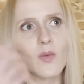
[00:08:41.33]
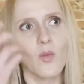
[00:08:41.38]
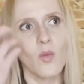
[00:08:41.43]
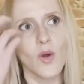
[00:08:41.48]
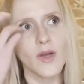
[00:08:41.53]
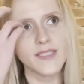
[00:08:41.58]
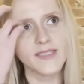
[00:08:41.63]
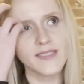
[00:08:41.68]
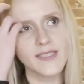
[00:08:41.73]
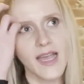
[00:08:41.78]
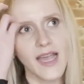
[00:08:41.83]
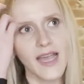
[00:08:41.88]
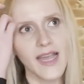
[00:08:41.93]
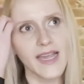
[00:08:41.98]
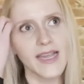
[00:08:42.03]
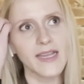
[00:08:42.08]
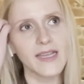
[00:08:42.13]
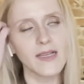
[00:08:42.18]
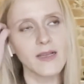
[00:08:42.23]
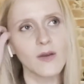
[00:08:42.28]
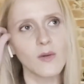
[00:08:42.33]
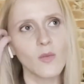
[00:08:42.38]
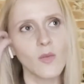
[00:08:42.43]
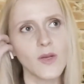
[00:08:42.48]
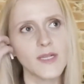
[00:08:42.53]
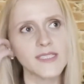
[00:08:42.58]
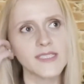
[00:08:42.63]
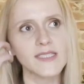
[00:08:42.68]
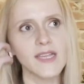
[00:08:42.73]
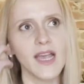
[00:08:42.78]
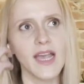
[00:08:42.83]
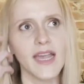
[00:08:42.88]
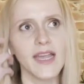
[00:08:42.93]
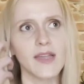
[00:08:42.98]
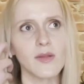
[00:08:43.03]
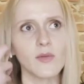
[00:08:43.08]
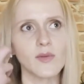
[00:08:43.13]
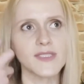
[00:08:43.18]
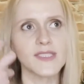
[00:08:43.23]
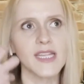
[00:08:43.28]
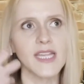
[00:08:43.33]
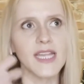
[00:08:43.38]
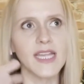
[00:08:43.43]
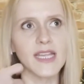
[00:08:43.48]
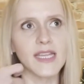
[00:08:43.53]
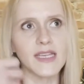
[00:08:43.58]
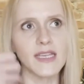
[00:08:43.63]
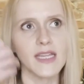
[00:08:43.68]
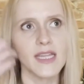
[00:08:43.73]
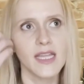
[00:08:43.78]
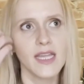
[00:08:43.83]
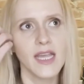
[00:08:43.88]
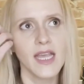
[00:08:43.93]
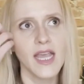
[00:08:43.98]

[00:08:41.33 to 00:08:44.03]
once I was in